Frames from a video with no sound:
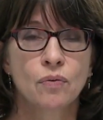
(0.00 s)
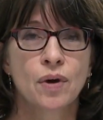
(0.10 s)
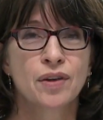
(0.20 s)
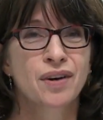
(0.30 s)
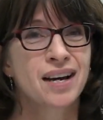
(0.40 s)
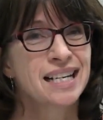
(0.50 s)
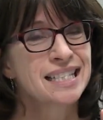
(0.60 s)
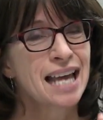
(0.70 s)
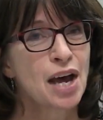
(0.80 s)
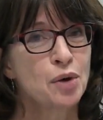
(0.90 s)
whether or not
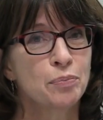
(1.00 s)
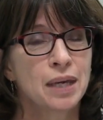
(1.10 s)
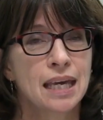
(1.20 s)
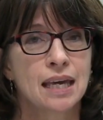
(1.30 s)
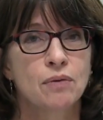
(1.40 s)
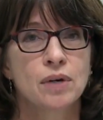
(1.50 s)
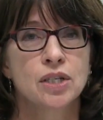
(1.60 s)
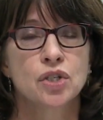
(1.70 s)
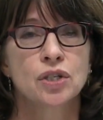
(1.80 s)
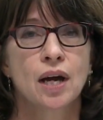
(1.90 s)
it's LP,
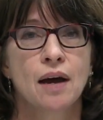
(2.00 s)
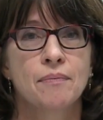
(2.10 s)
which